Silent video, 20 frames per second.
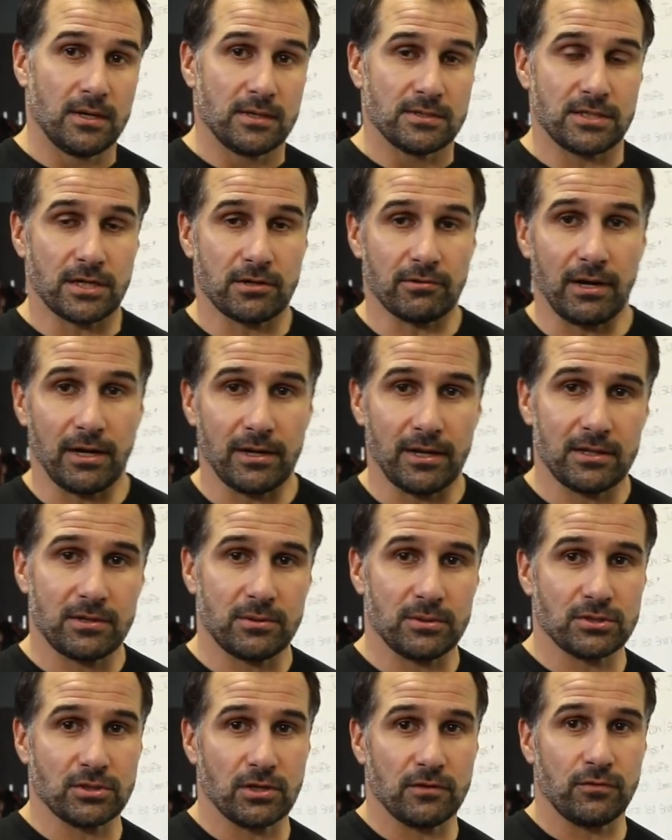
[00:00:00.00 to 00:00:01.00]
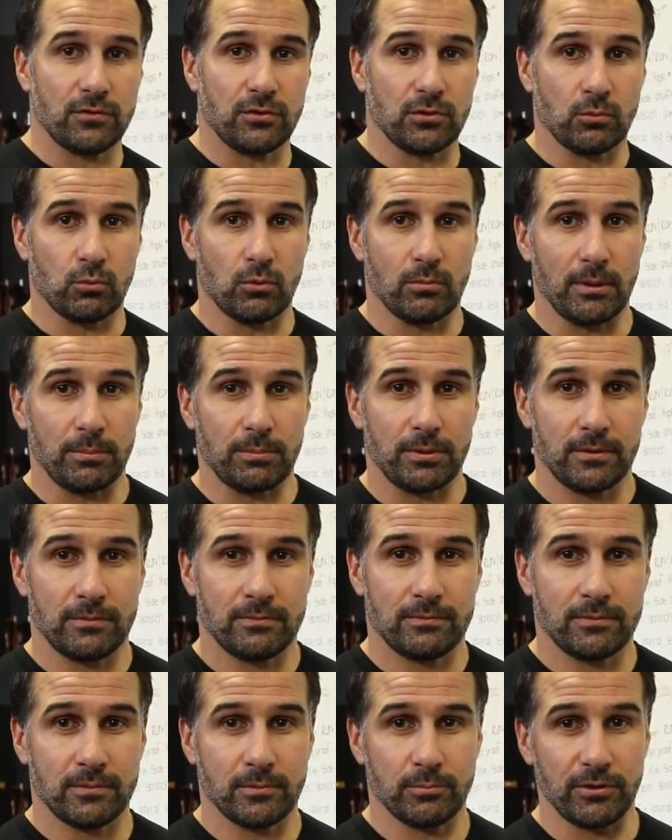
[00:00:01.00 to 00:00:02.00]
Stick around us. Let's go for the warm-up
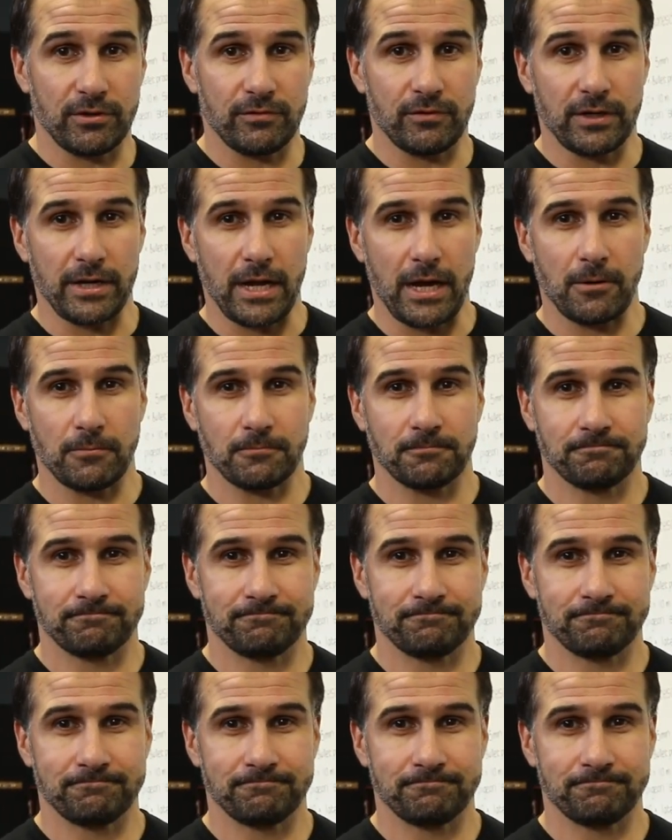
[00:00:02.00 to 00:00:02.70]
briefing now.